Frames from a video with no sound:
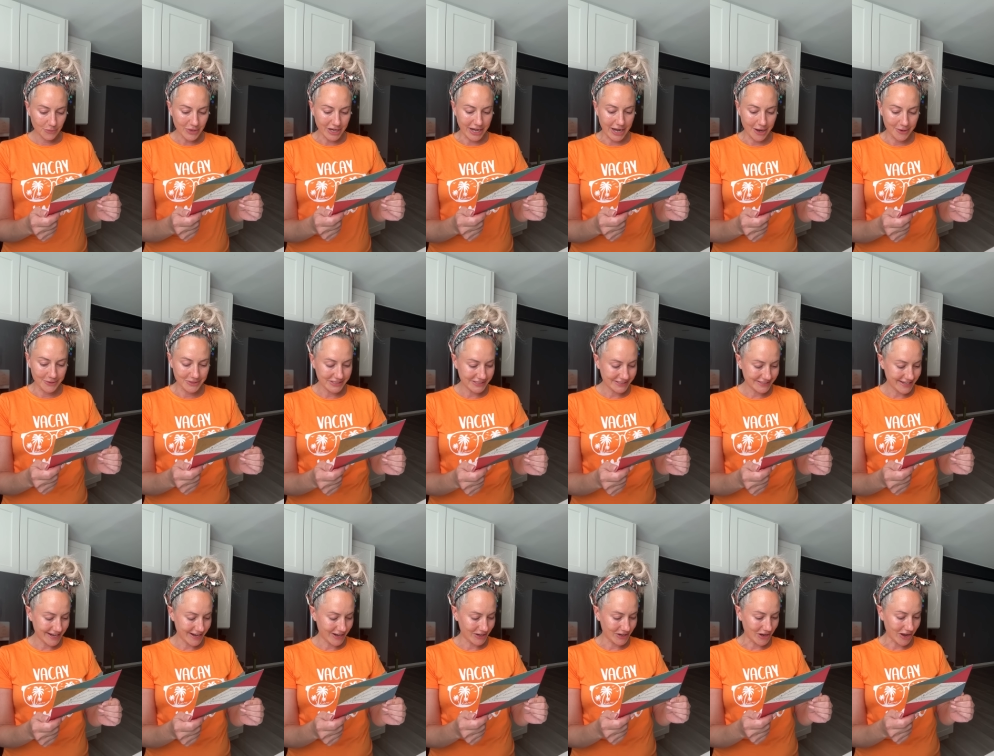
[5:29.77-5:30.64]
when I was
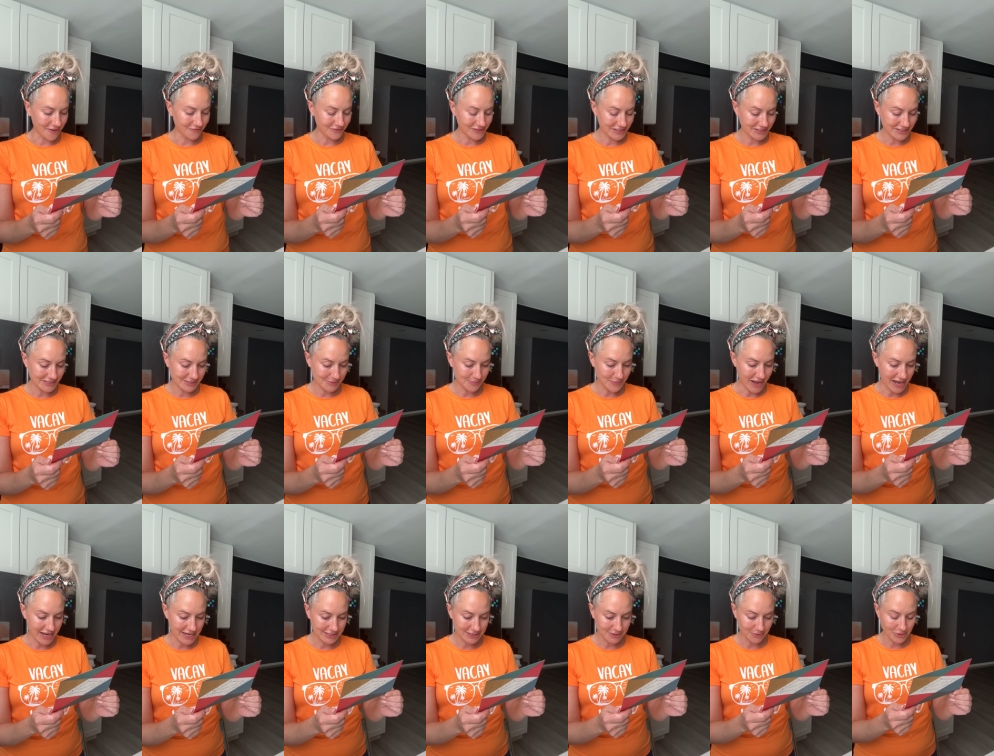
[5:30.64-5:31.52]
staring off into
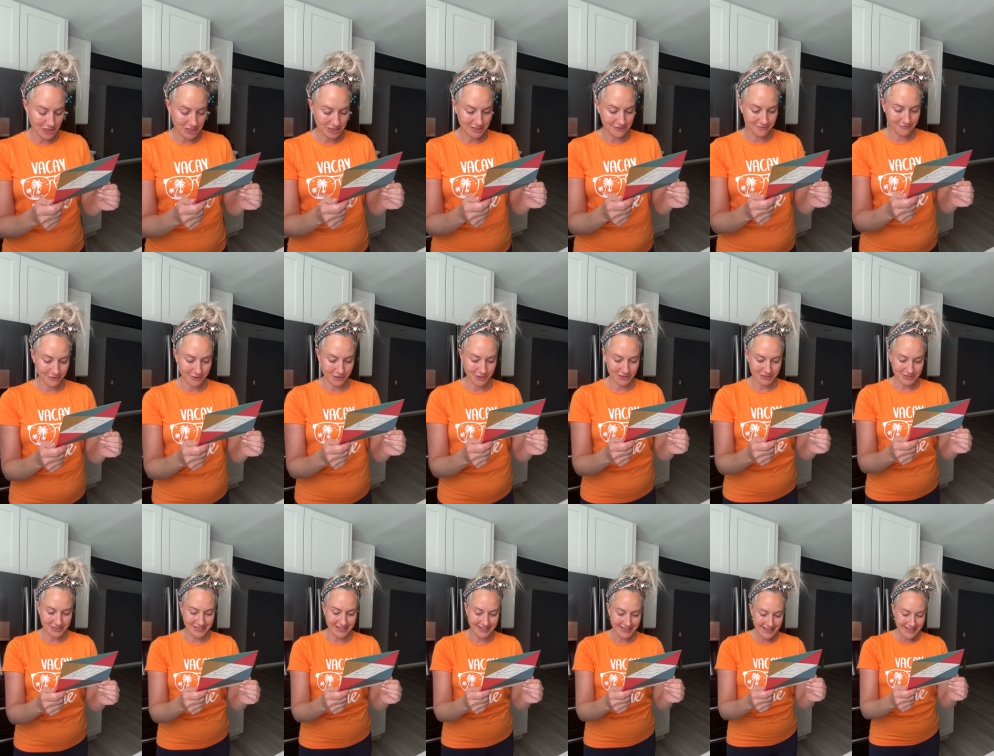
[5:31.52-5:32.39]
space, wishing
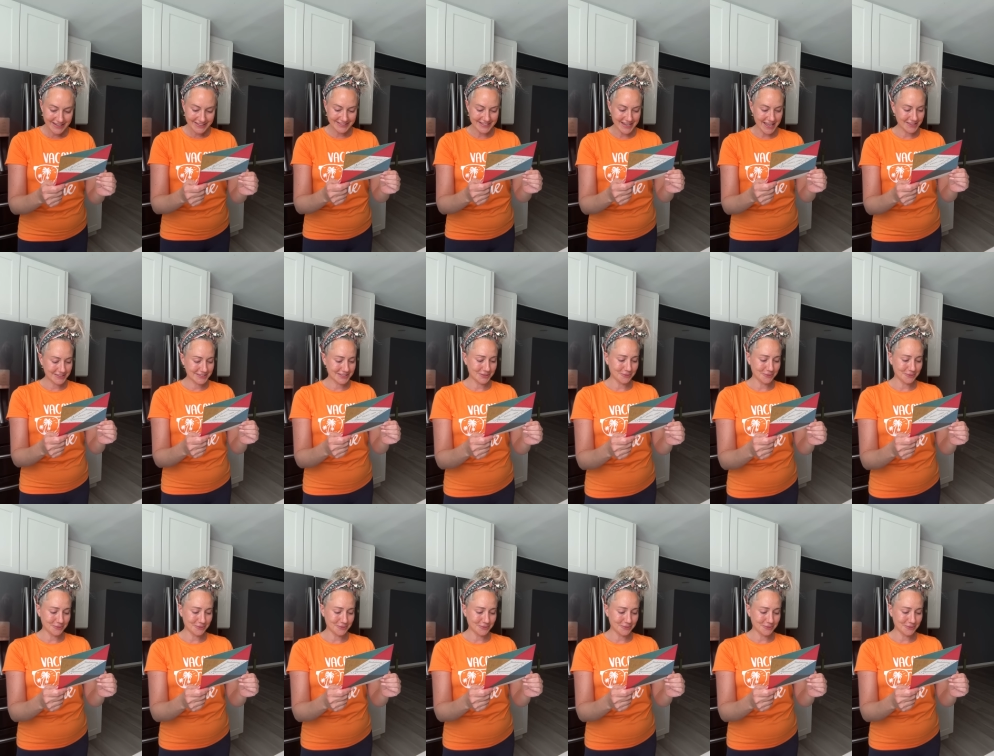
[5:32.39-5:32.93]
for death's